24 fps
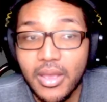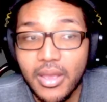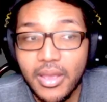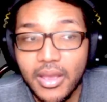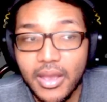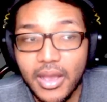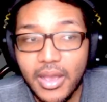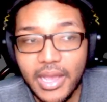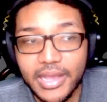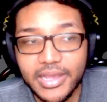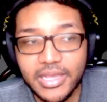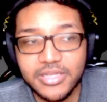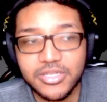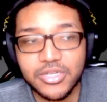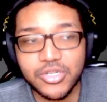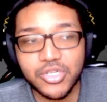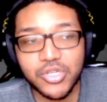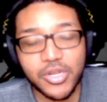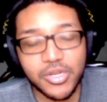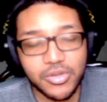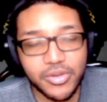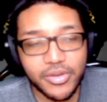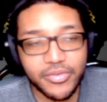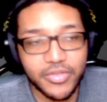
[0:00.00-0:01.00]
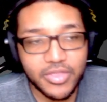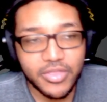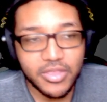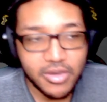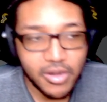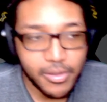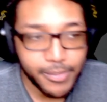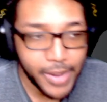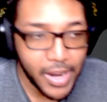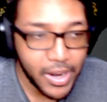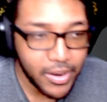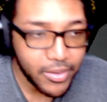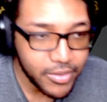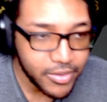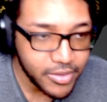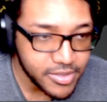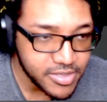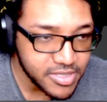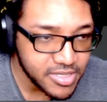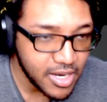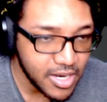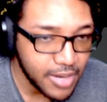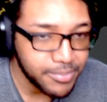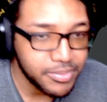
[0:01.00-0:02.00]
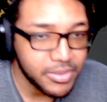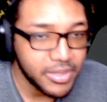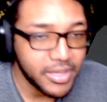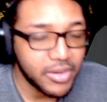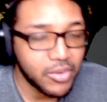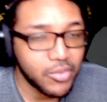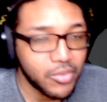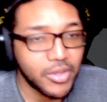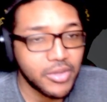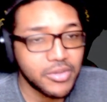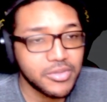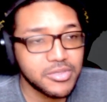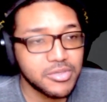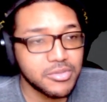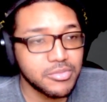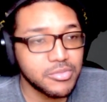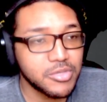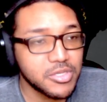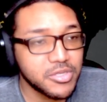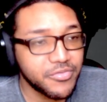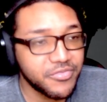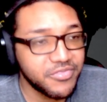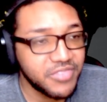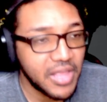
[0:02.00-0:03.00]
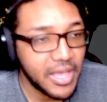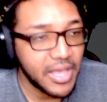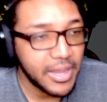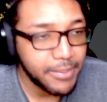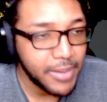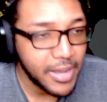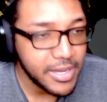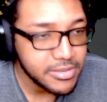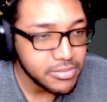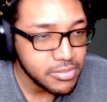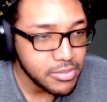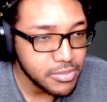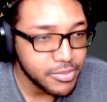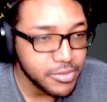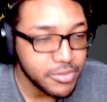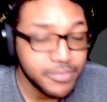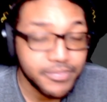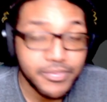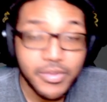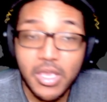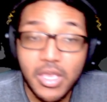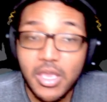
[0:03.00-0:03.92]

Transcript: I guess they're trying to do everything in their power to stop like whales from just flying past people.